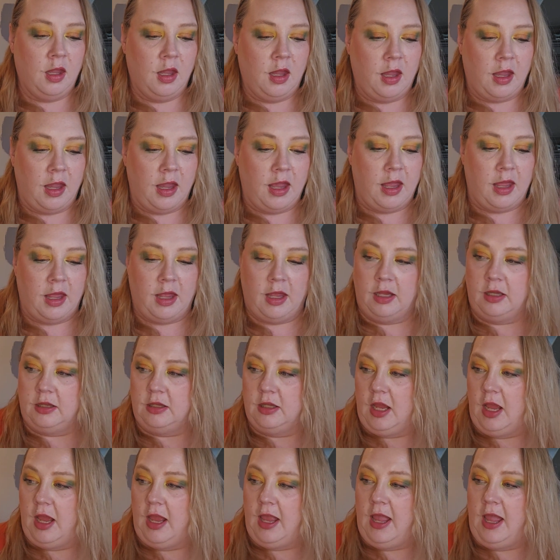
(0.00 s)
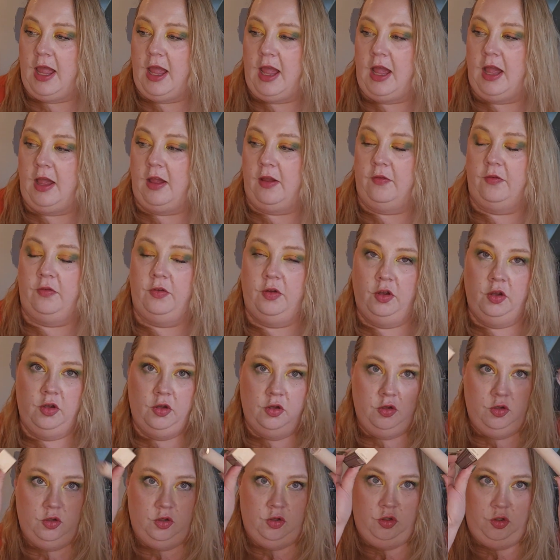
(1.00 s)
And I have
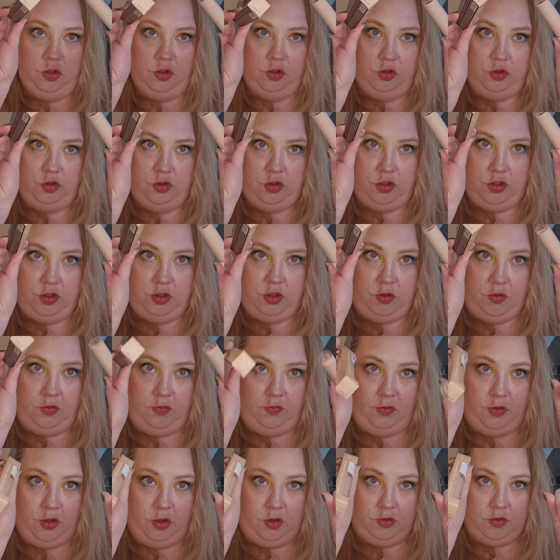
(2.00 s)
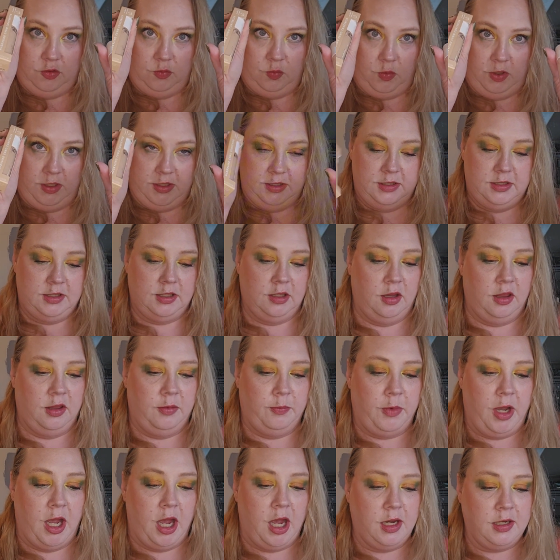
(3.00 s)
2 of those, one still in the
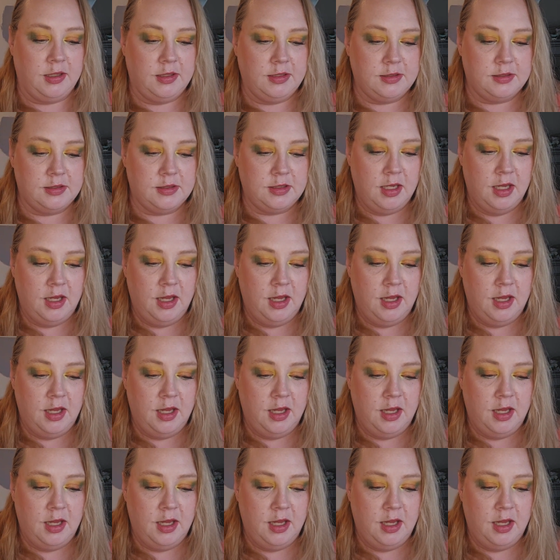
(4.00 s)
box.